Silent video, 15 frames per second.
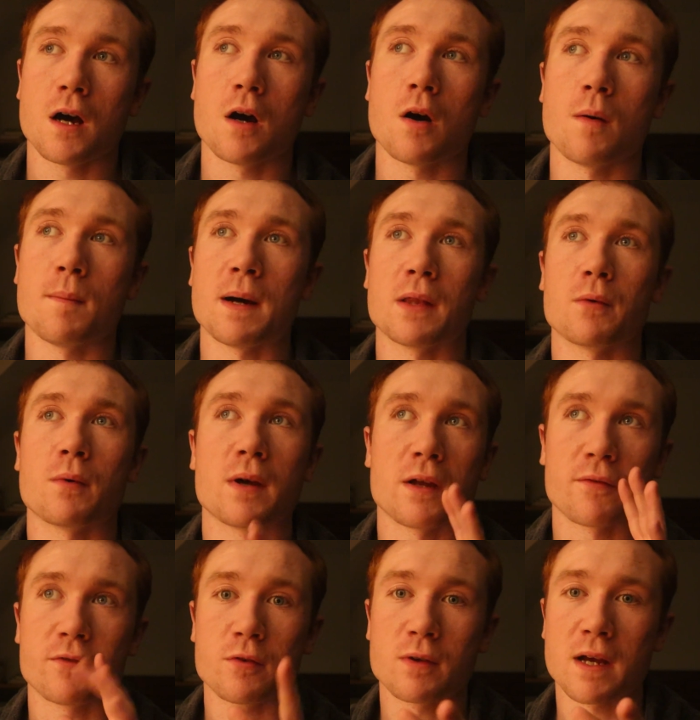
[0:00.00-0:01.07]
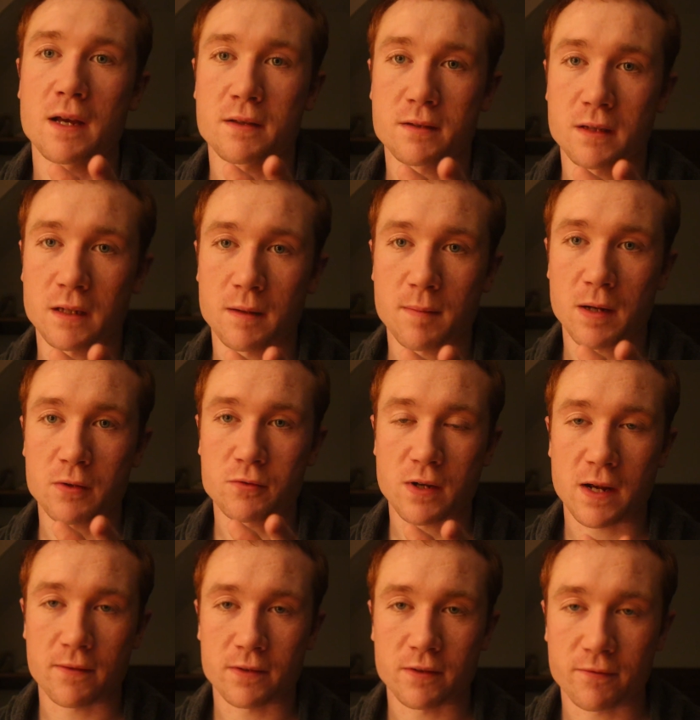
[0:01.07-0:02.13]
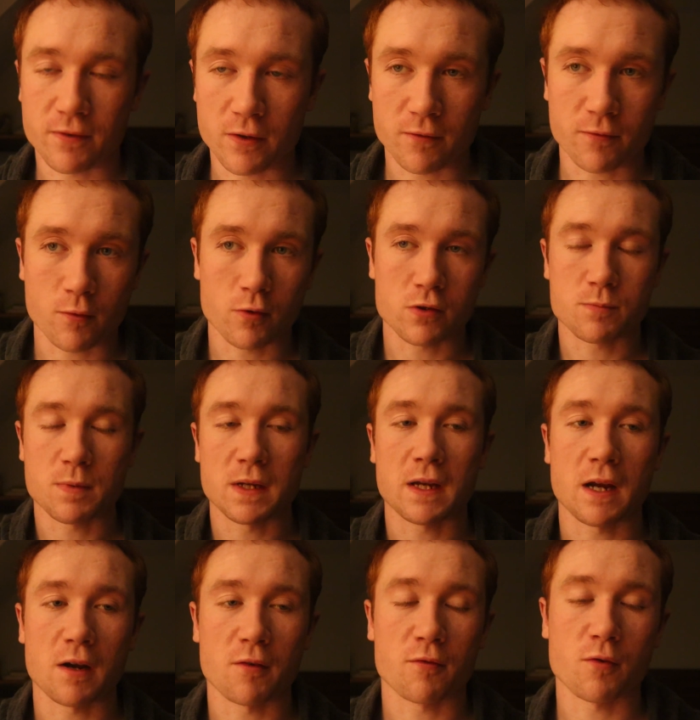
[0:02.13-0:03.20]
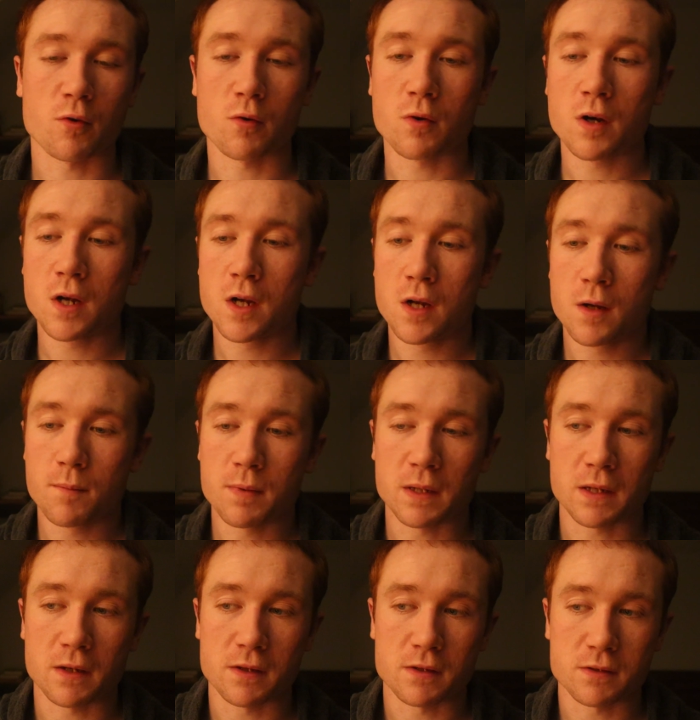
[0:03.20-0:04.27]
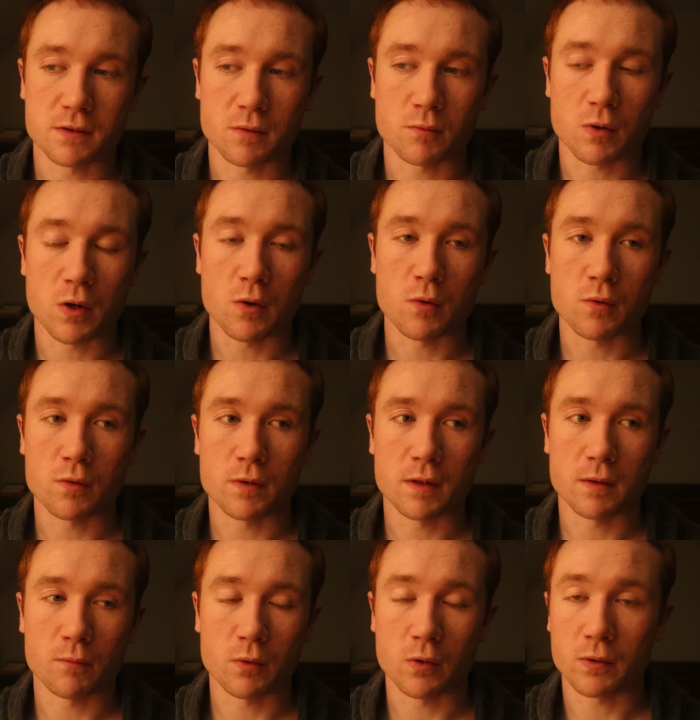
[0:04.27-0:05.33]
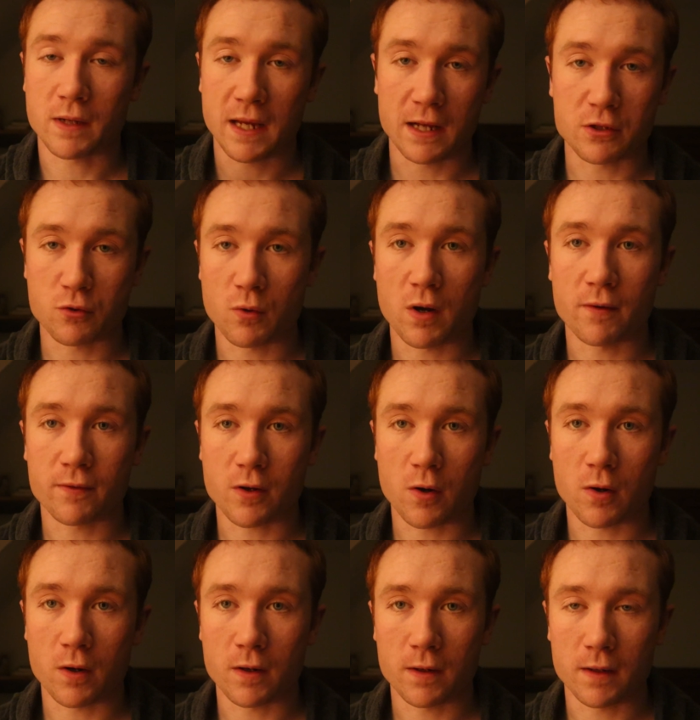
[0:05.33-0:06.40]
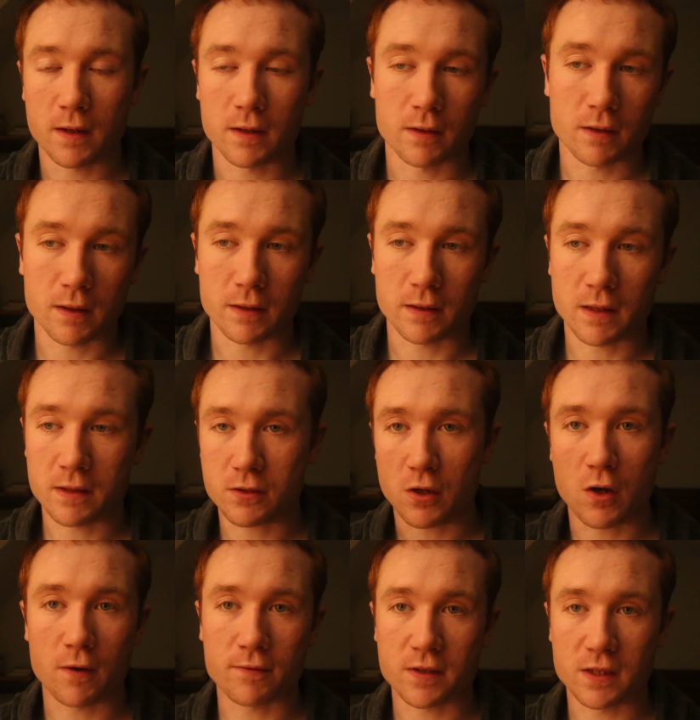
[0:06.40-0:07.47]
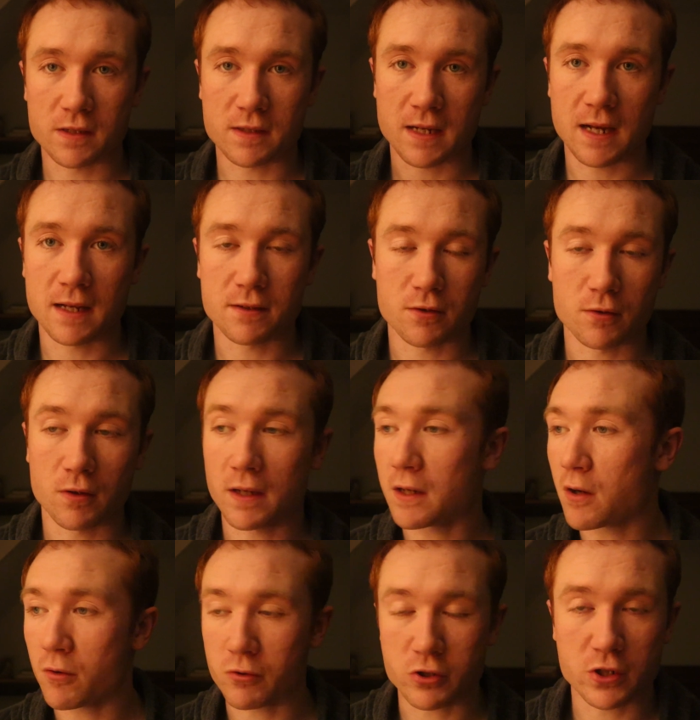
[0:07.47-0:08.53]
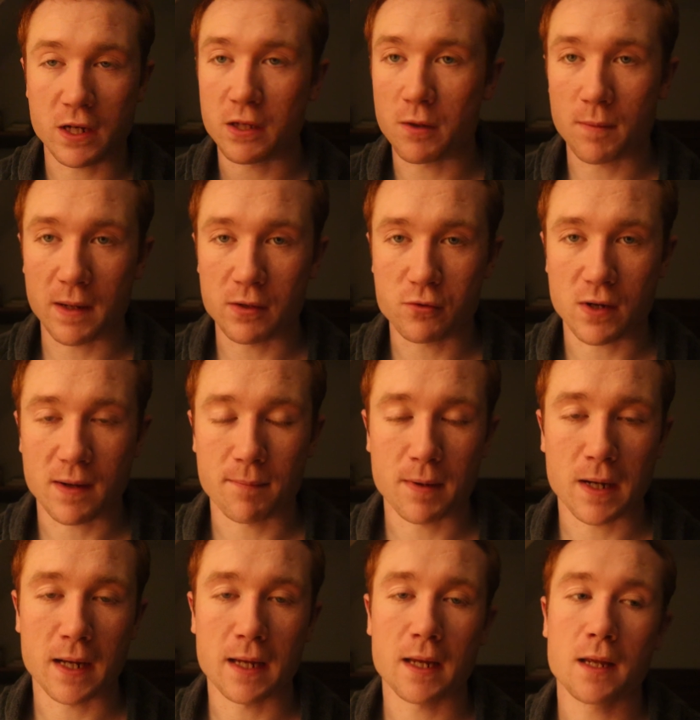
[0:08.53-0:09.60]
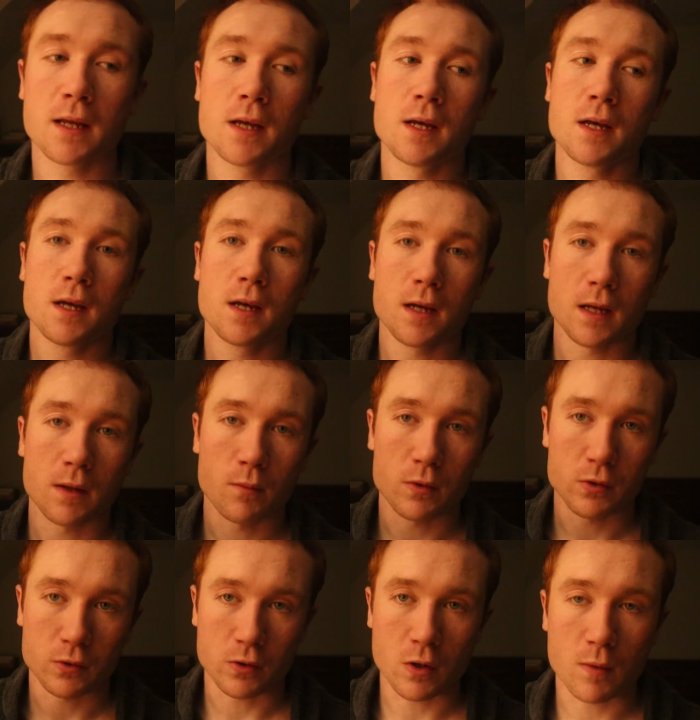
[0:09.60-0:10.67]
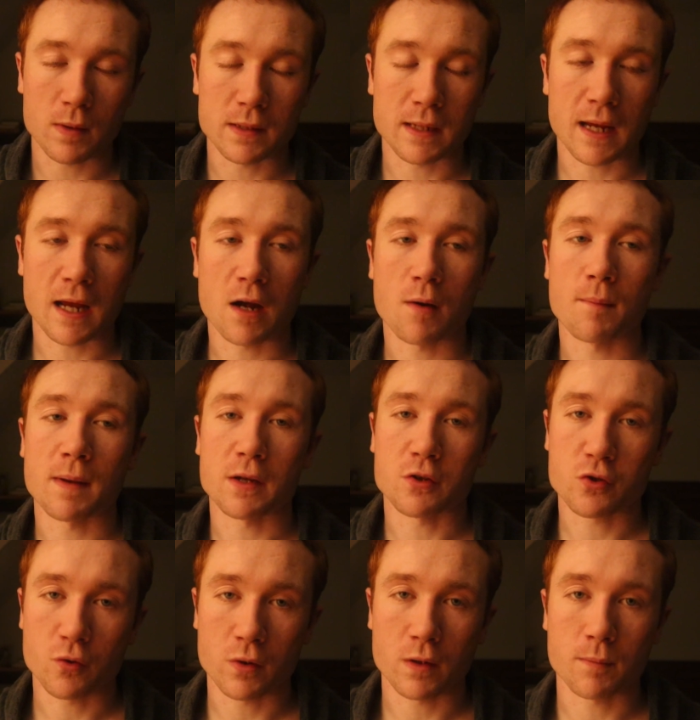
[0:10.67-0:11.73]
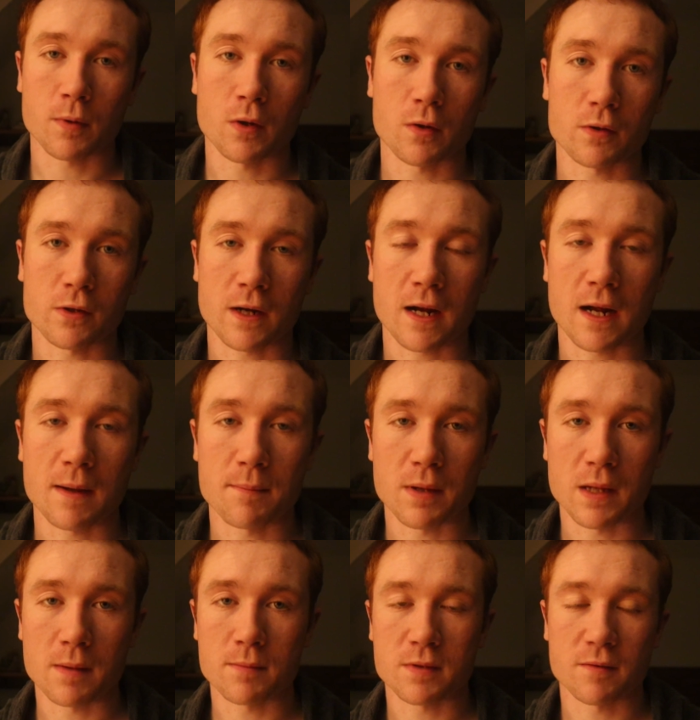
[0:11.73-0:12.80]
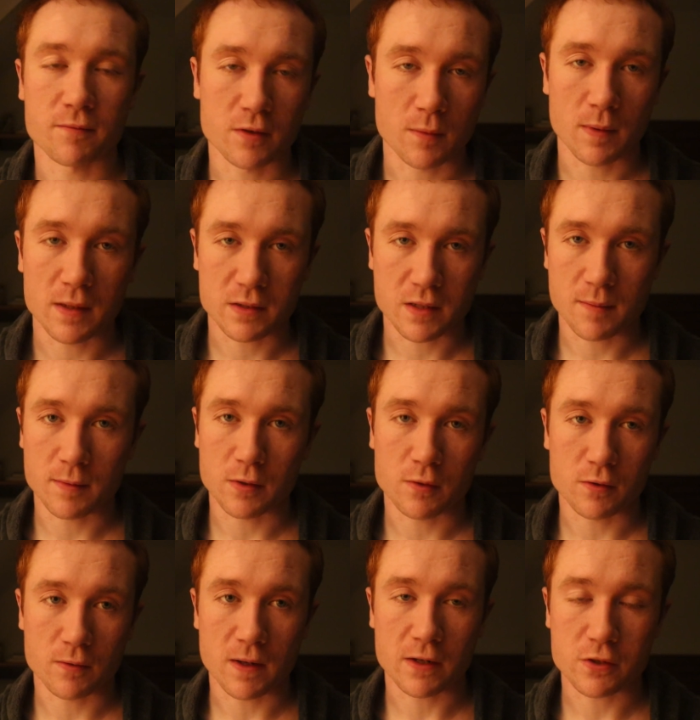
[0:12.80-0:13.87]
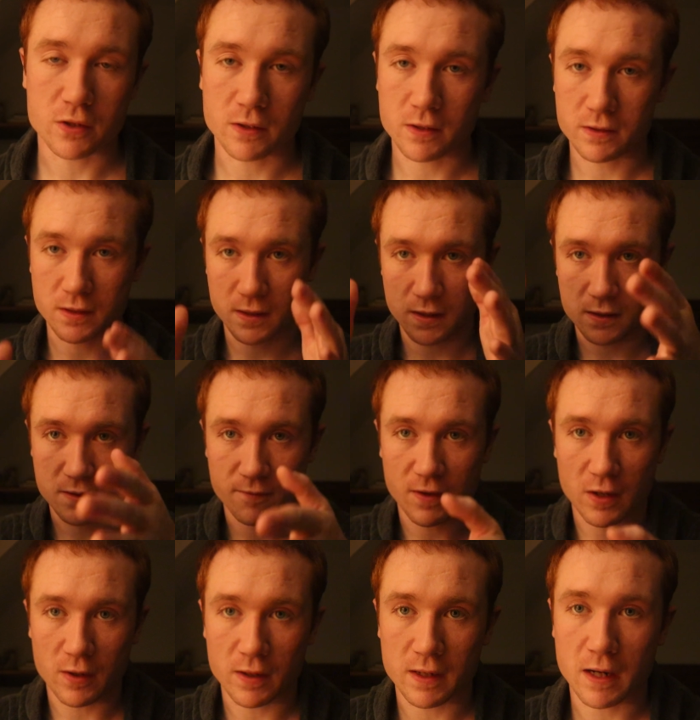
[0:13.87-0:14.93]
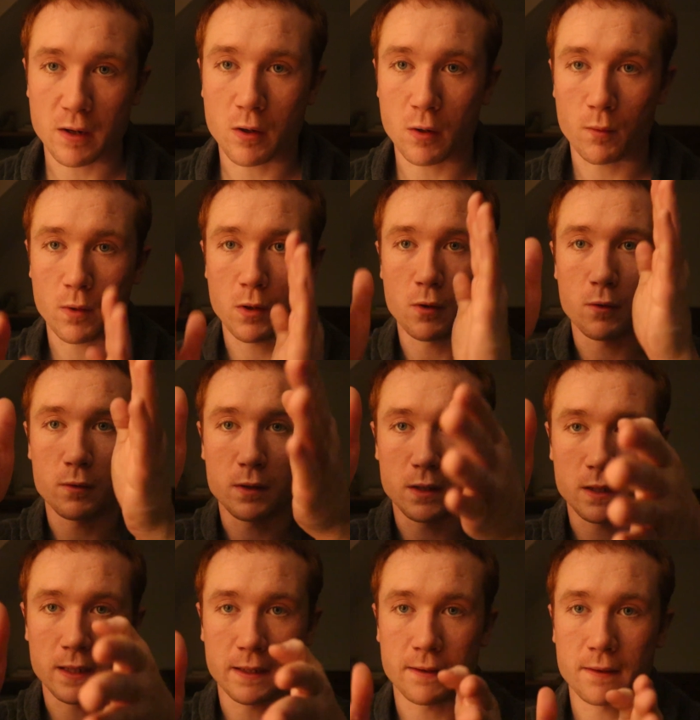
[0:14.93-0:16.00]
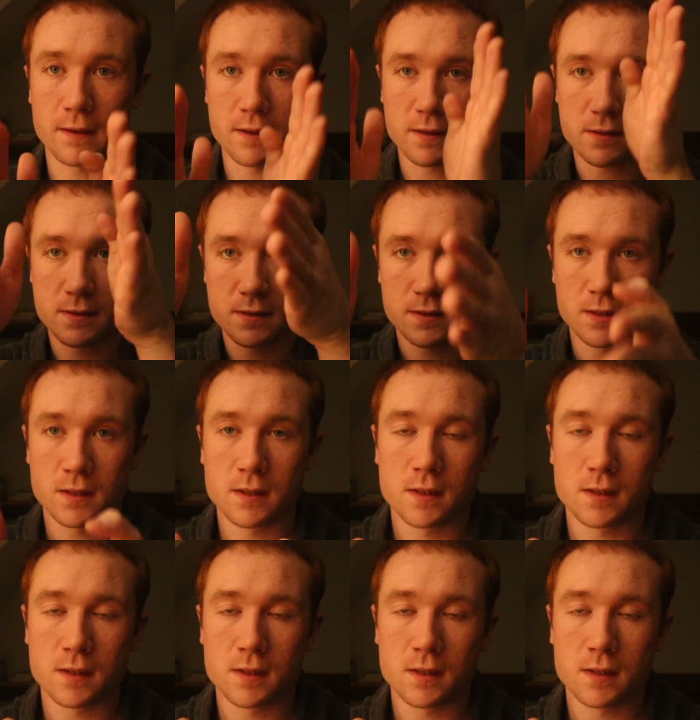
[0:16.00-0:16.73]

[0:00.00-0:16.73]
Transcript: Oh, by the way, if you guys think about driving the Fear Force, be careful, because the road, it will catch you off guard, and like it's off to the side, so you're like, oh shit, you might drive by it. And when you're going down, make sure to put on your high beams if nobody's coming your direction, because it is a very narrow road like this.